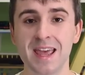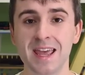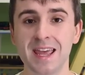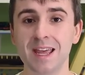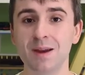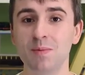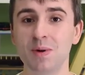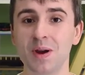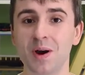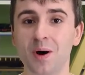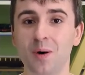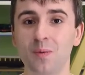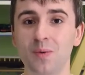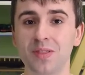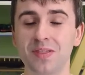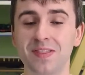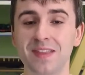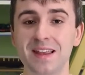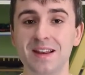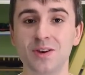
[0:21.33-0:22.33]
Here we are
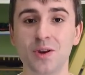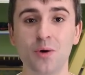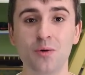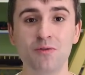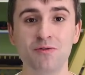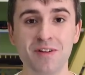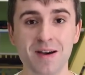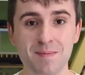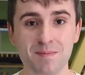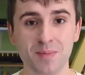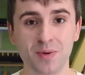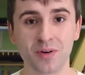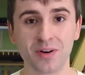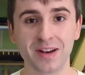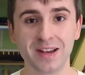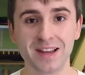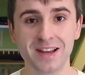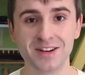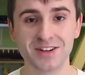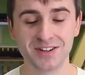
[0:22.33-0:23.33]
with the November
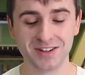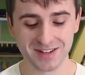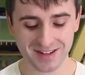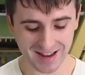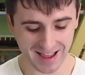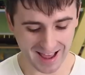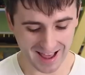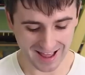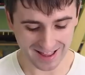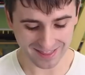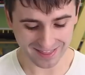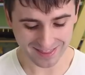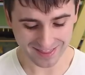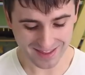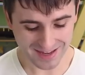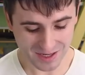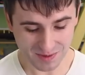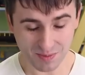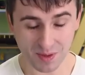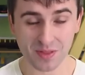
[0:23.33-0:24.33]
edition, and
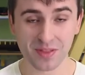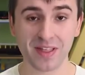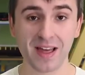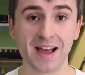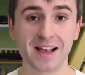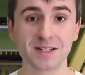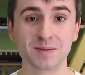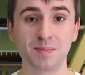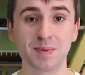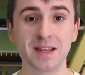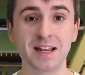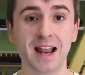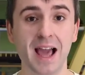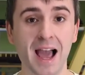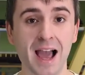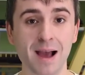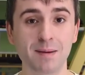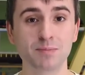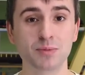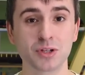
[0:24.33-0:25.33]
this month has been
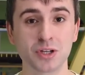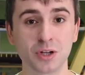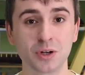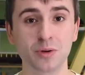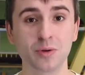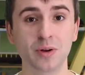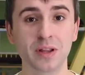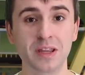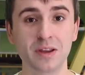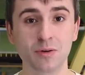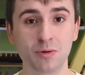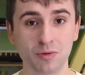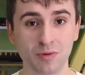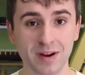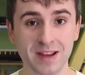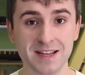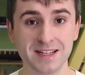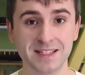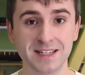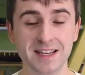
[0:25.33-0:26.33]
absolutely
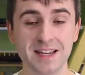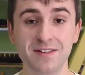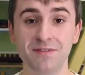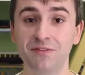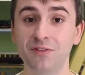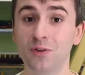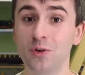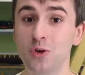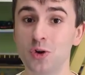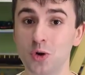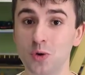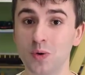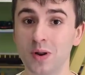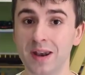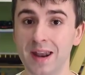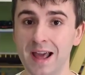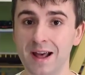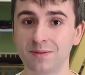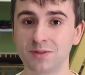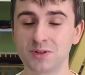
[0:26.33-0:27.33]
crazy for new
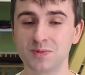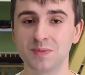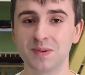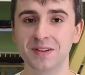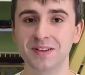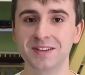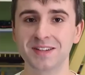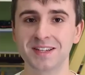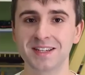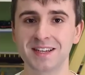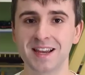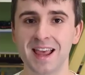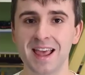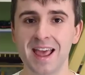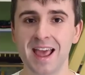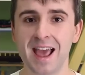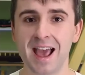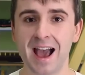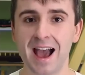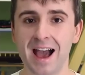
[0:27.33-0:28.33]
announcements.
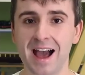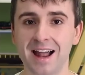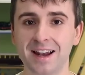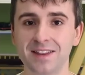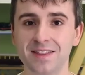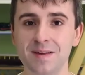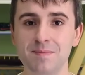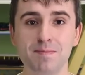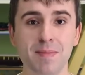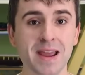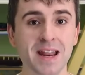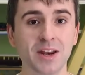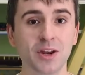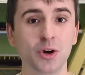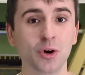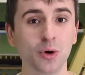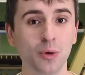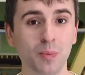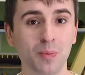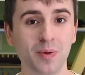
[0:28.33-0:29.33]
And the main
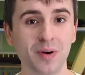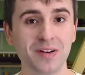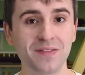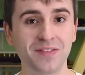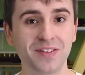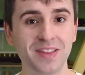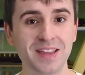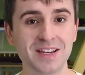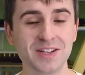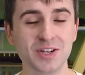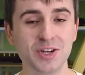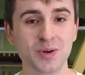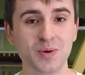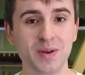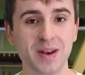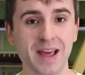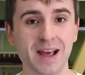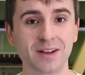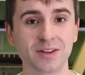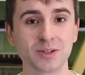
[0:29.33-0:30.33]
culprit for these new
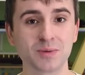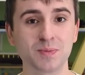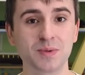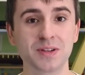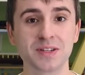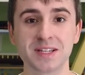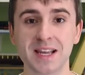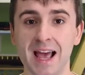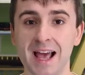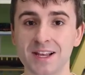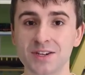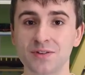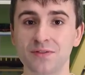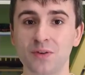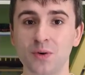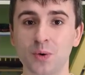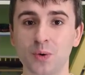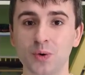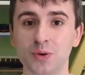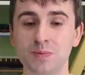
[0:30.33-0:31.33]
announcements has
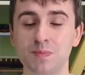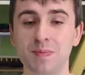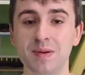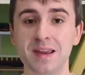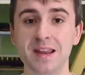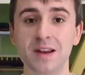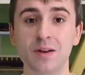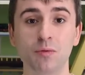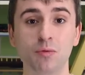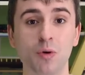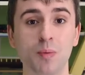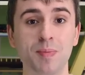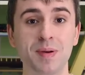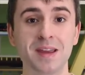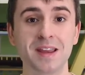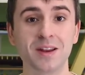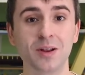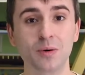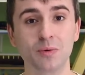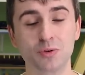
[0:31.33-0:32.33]
of course been
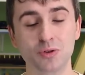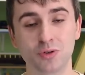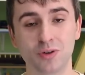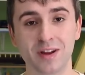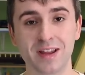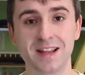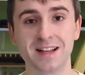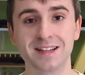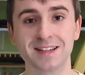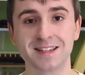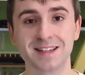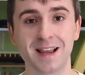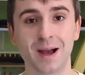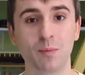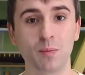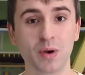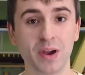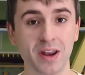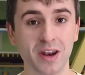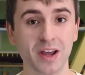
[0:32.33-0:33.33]
Rapido trains,
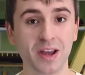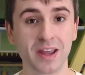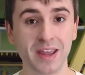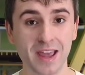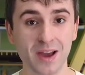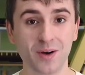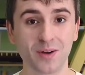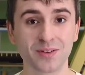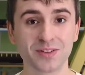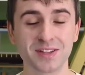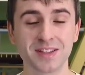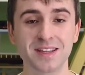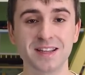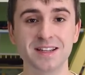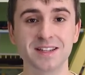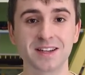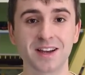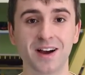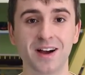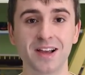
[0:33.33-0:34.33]
and we're going to get onto
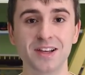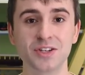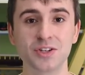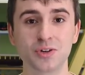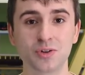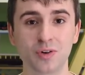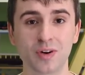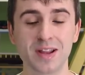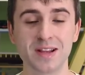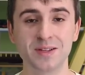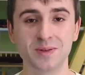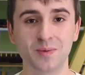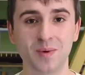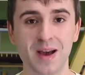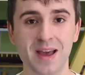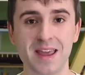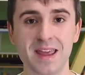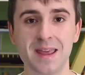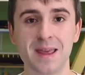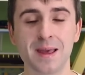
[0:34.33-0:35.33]
these guys straight
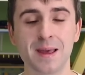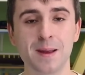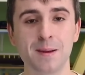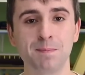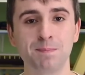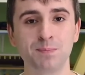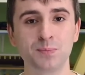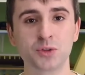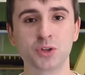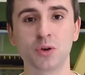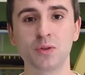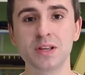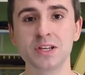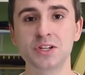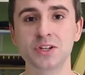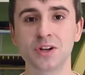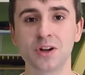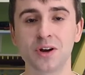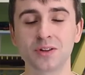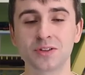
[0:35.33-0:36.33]
away. So this
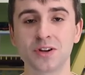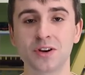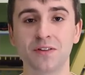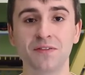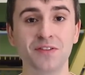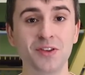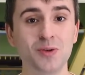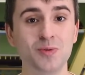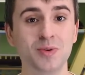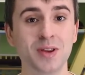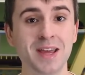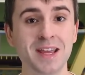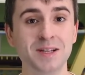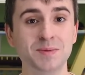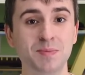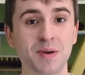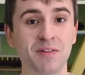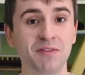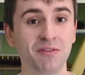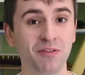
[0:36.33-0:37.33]
started a few days
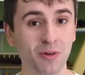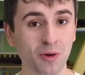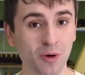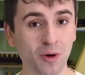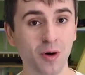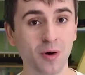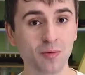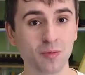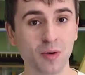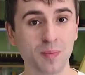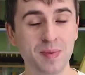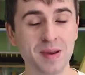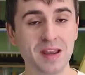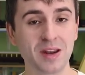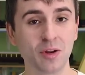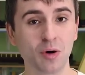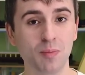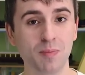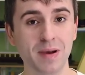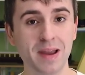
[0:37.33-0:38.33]
before
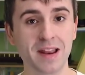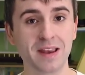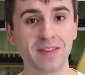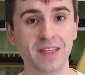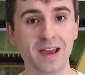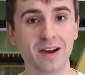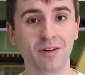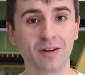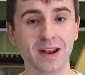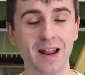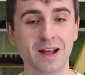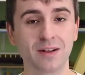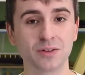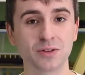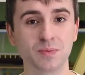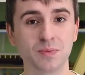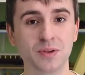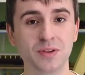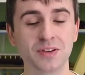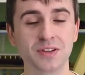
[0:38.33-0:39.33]
Rapido made their
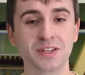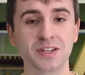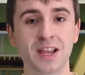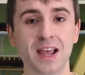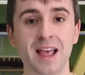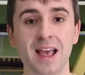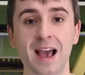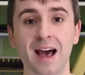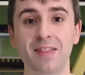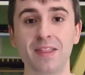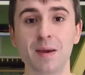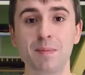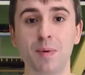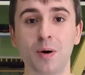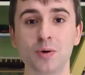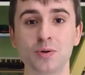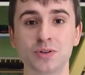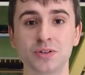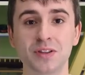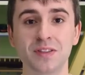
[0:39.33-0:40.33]
announcements, and they
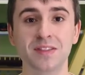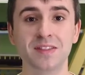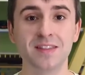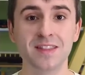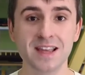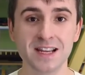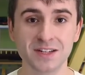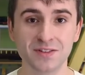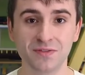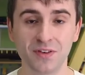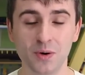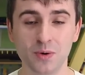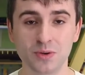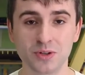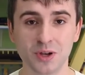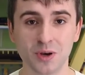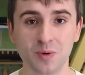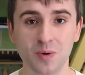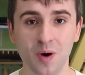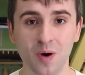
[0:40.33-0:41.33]
posted this
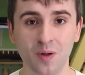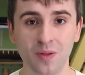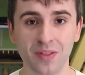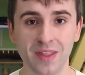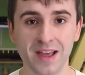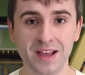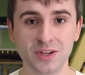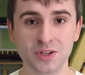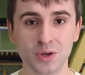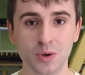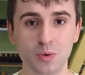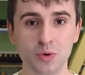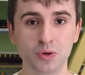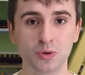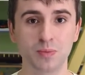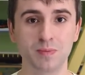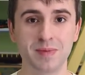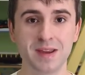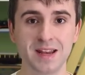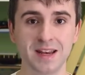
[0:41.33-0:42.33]
photo on their
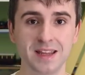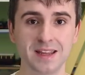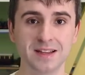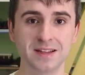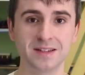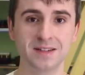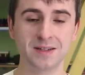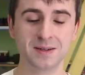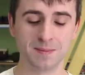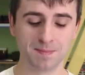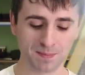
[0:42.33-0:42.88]
social medias.